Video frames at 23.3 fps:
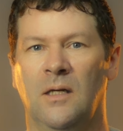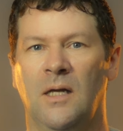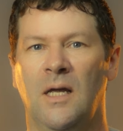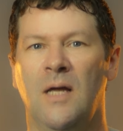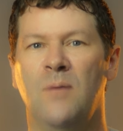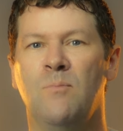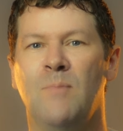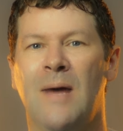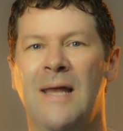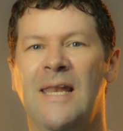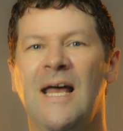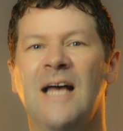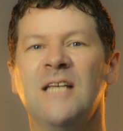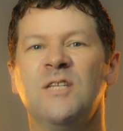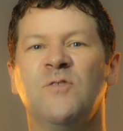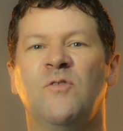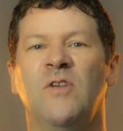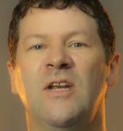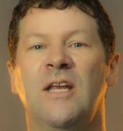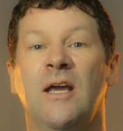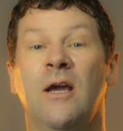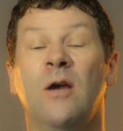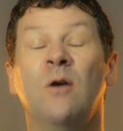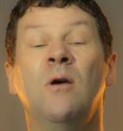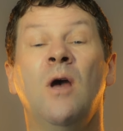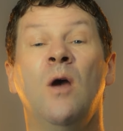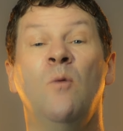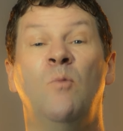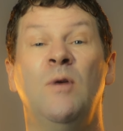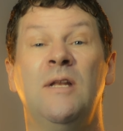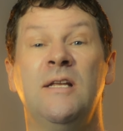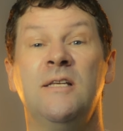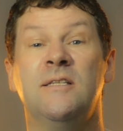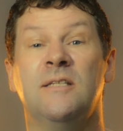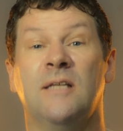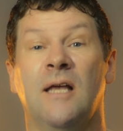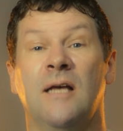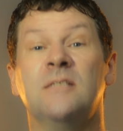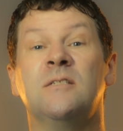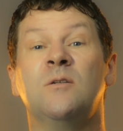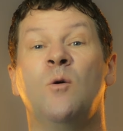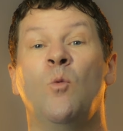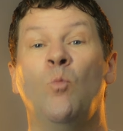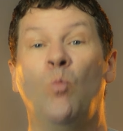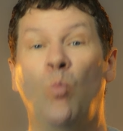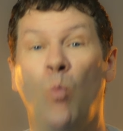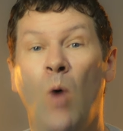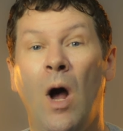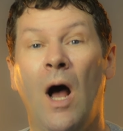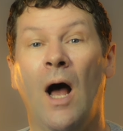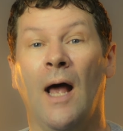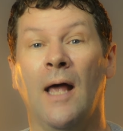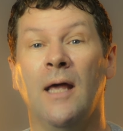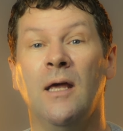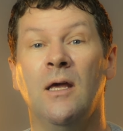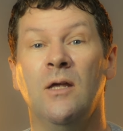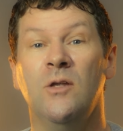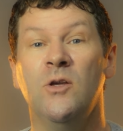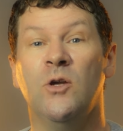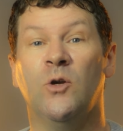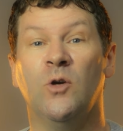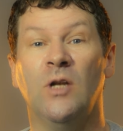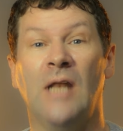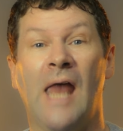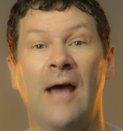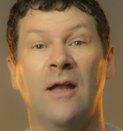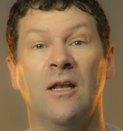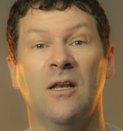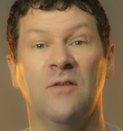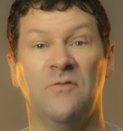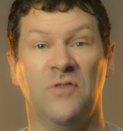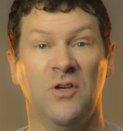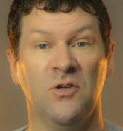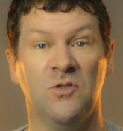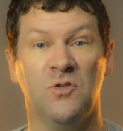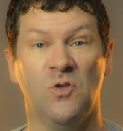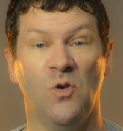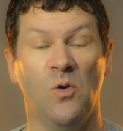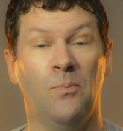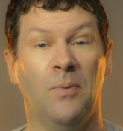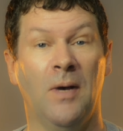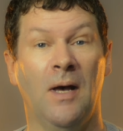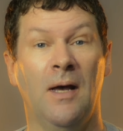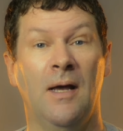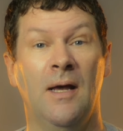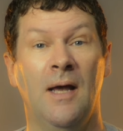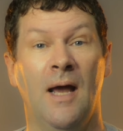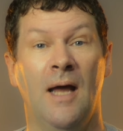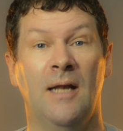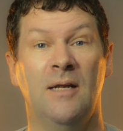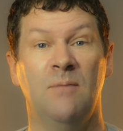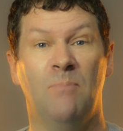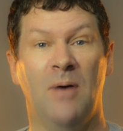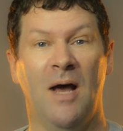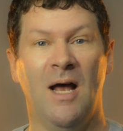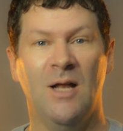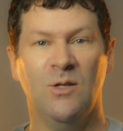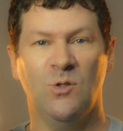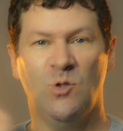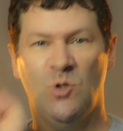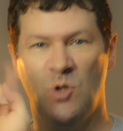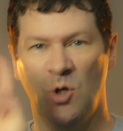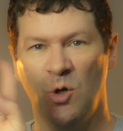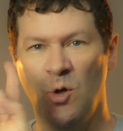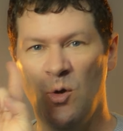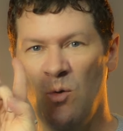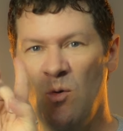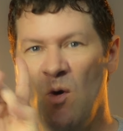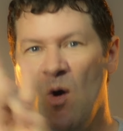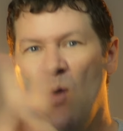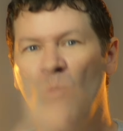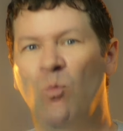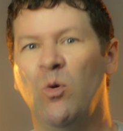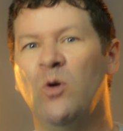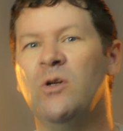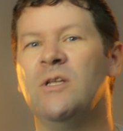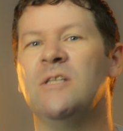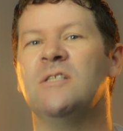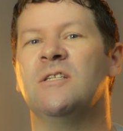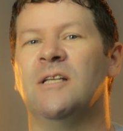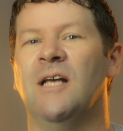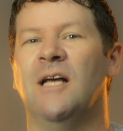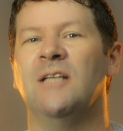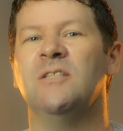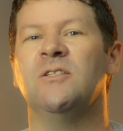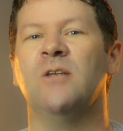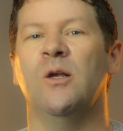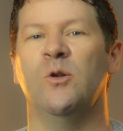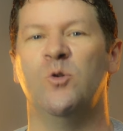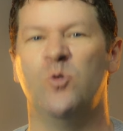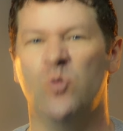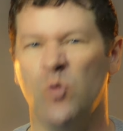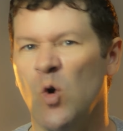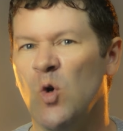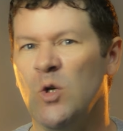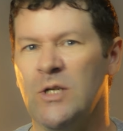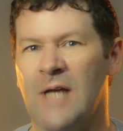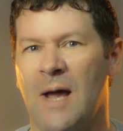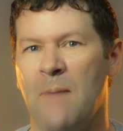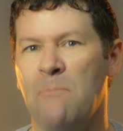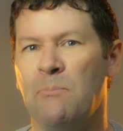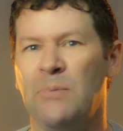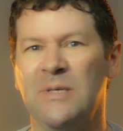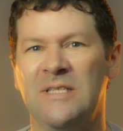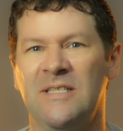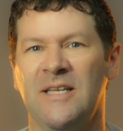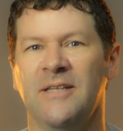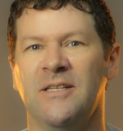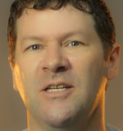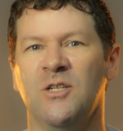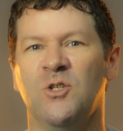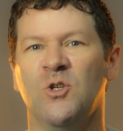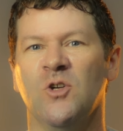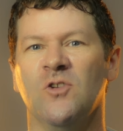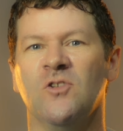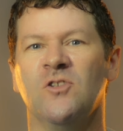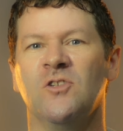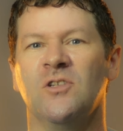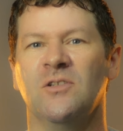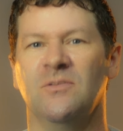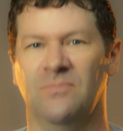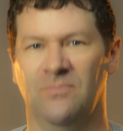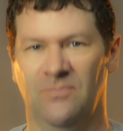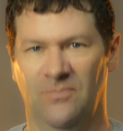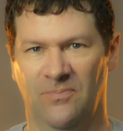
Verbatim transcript: In my last video, we discussed why you could outlive your super, and in part two, we'll discuss drawdown percentages.